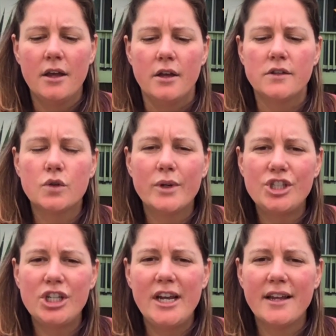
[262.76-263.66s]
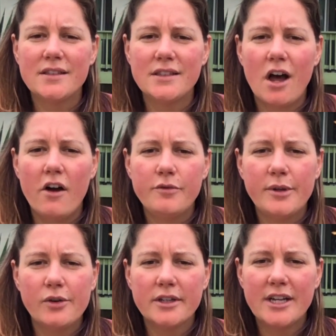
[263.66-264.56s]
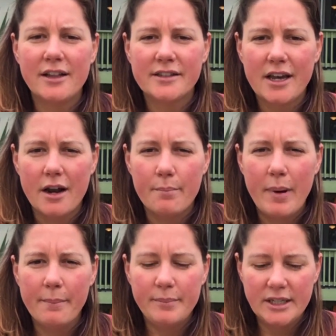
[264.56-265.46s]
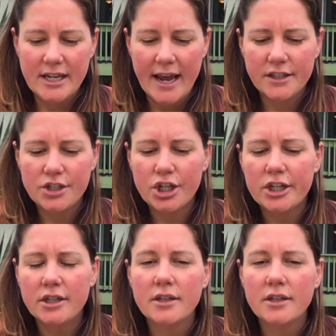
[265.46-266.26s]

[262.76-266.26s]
Squishy and soft, but you can tell it's got a bumpy texture.